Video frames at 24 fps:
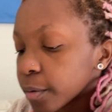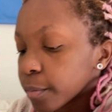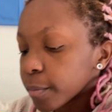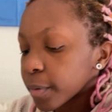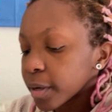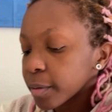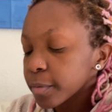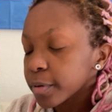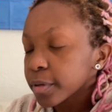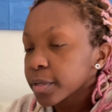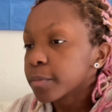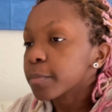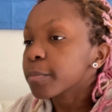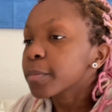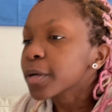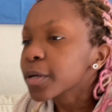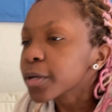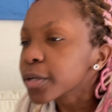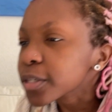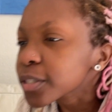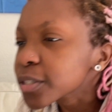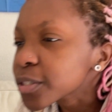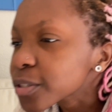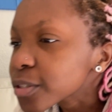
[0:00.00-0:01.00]
My mirror
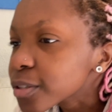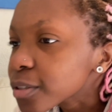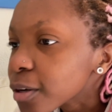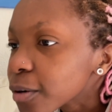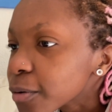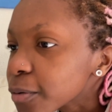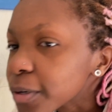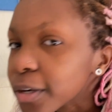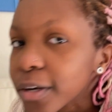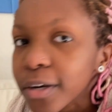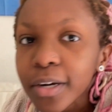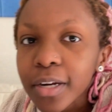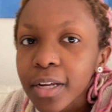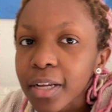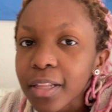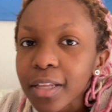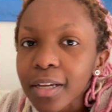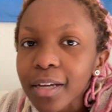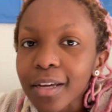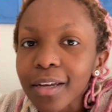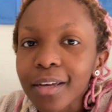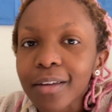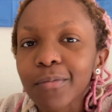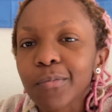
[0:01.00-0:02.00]
is so dirty,
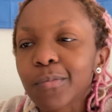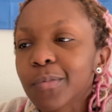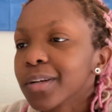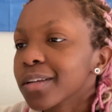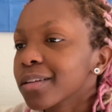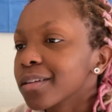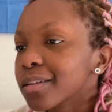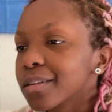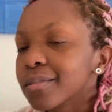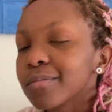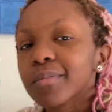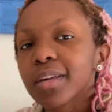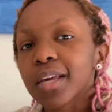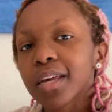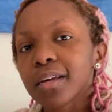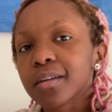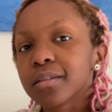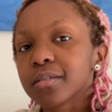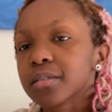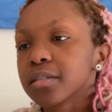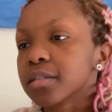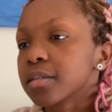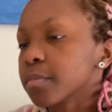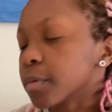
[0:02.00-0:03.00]
like I really can't
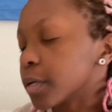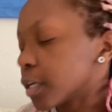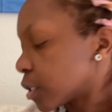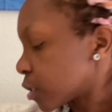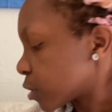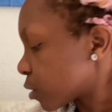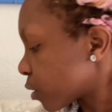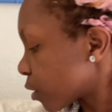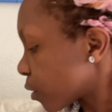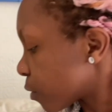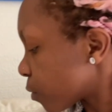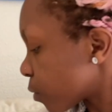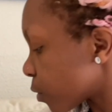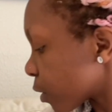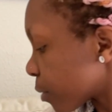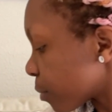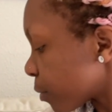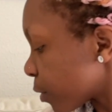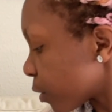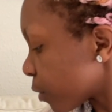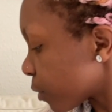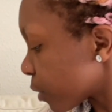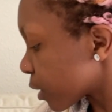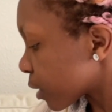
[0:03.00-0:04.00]
see much of what I'm
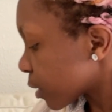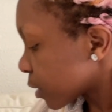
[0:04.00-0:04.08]
doing.